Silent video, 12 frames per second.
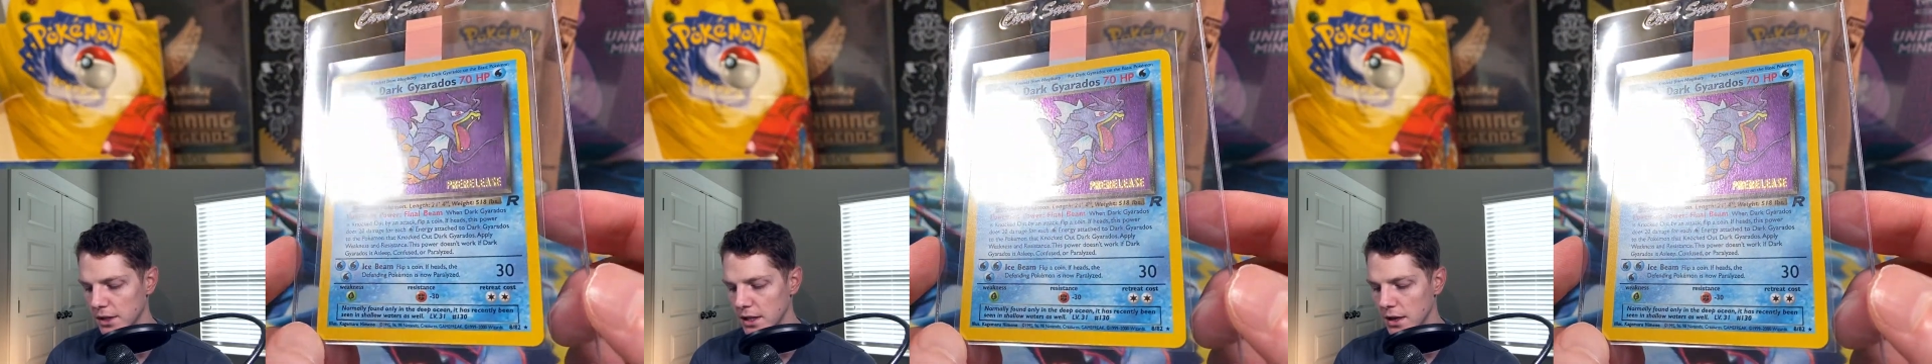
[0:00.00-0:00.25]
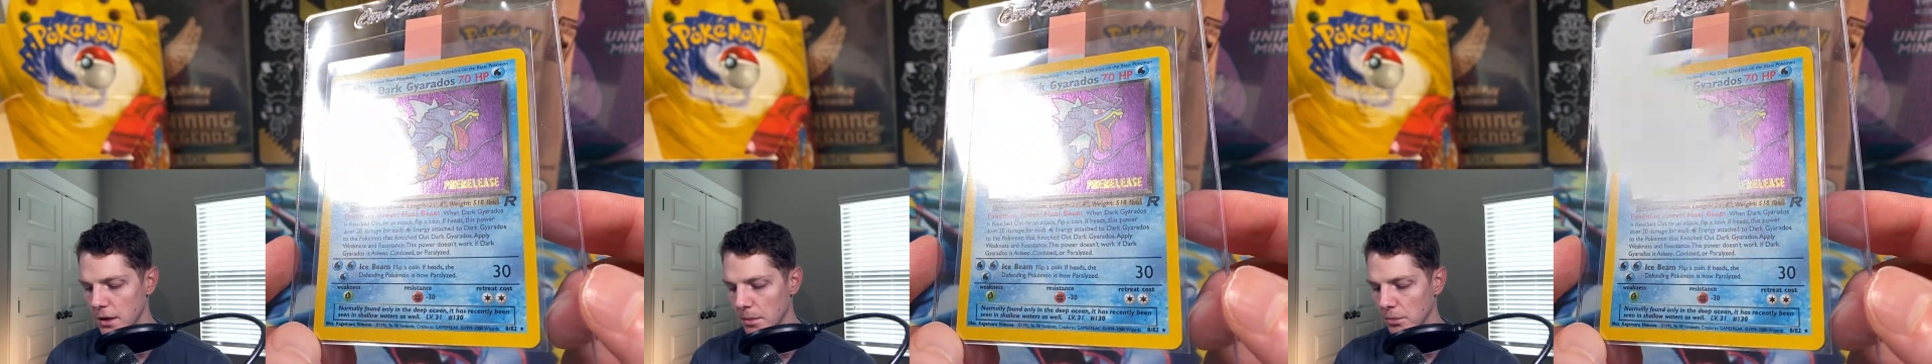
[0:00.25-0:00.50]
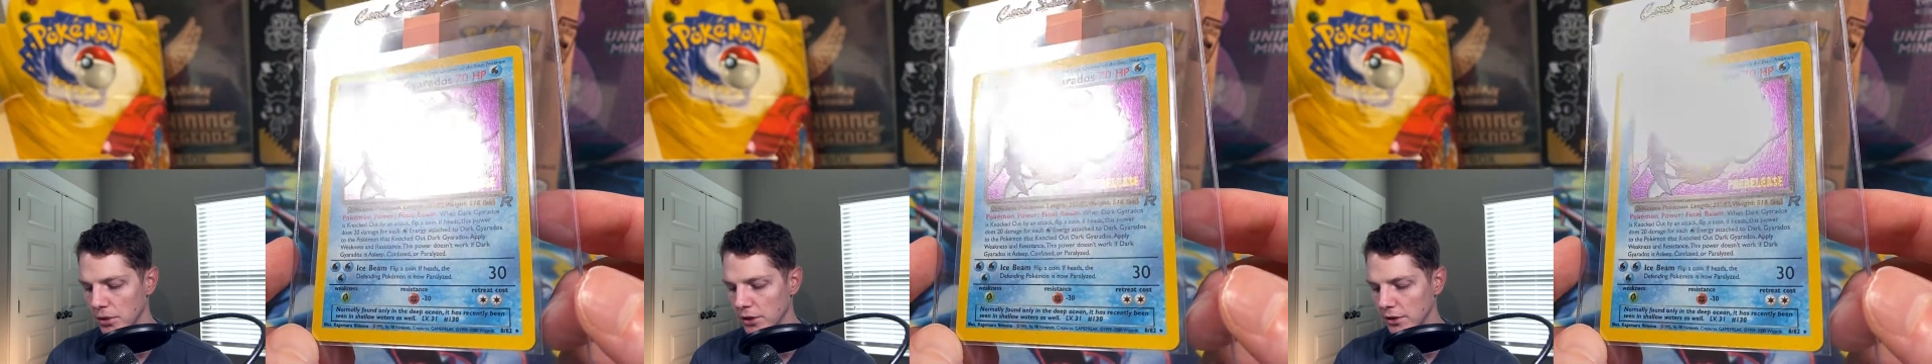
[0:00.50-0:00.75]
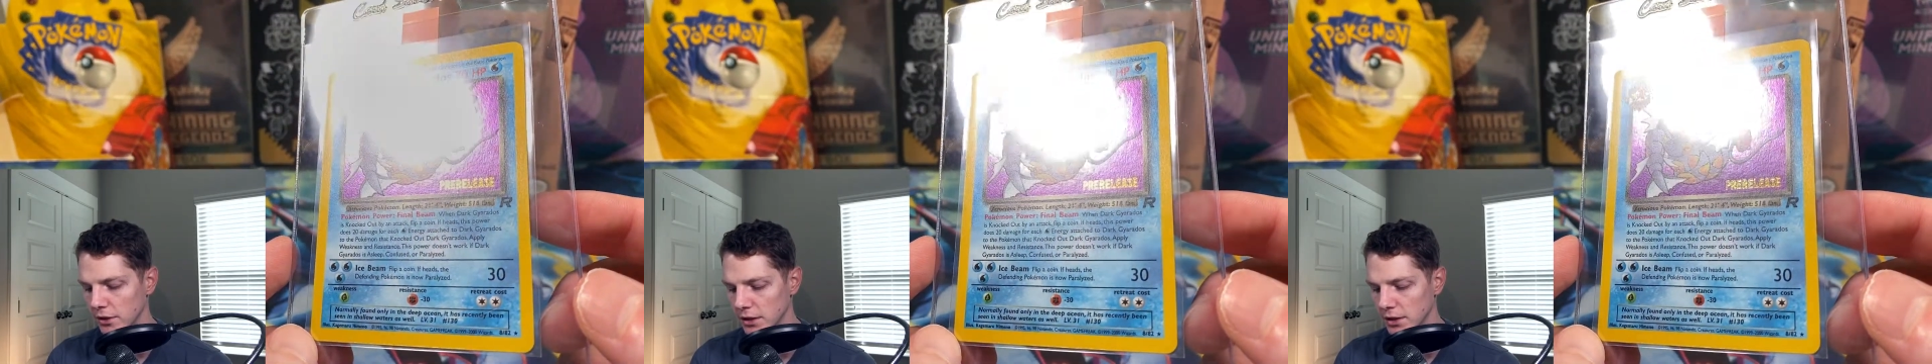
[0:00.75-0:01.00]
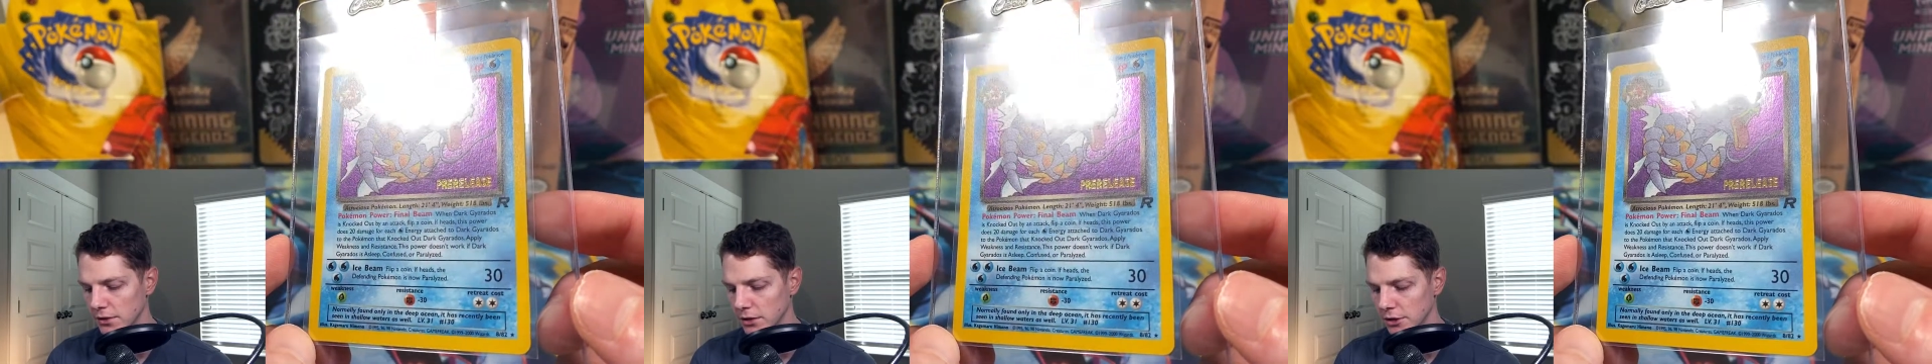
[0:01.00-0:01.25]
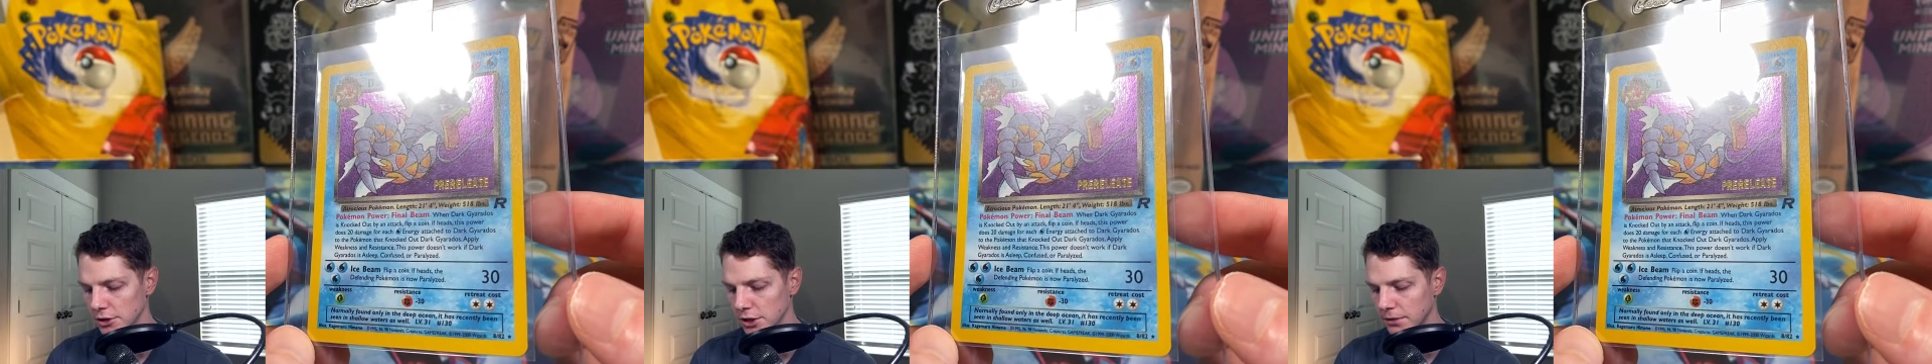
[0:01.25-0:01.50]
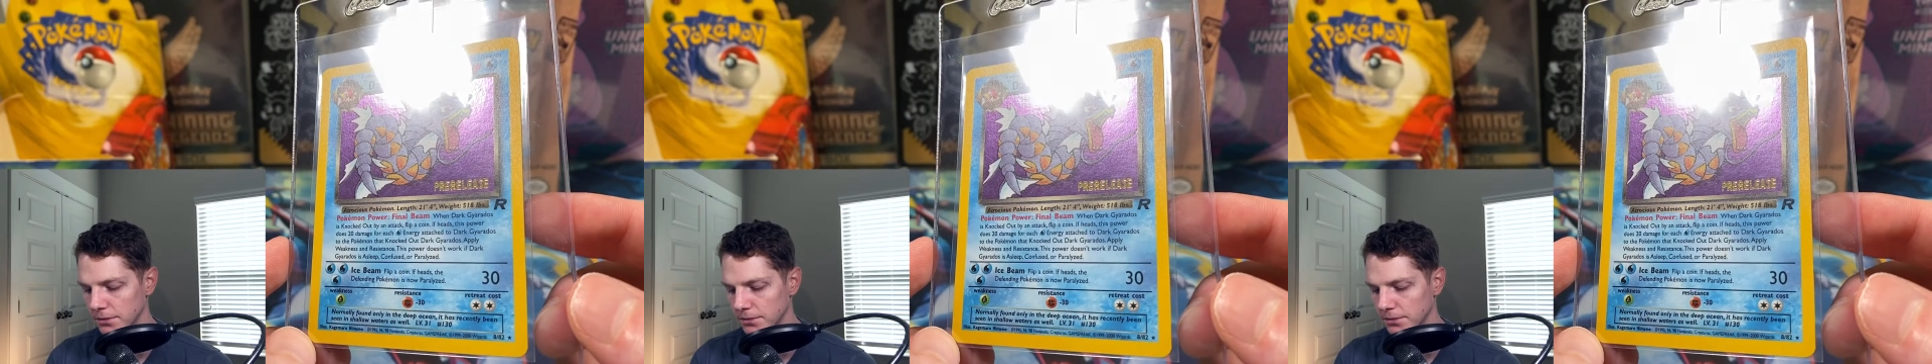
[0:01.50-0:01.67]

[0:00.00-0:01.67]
the pre-release version,